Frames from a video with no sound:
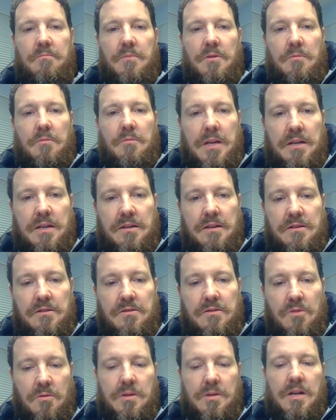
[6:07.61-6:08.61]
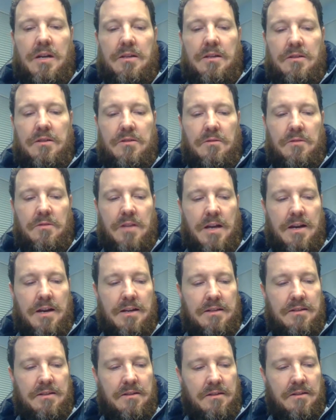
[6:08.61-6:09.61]
to make it tokenized so
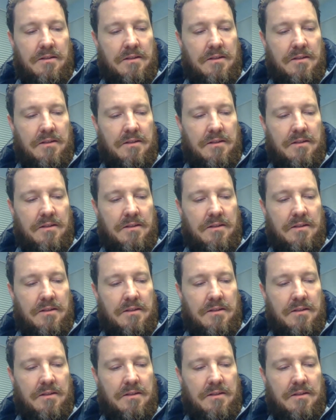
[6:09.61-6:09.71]
that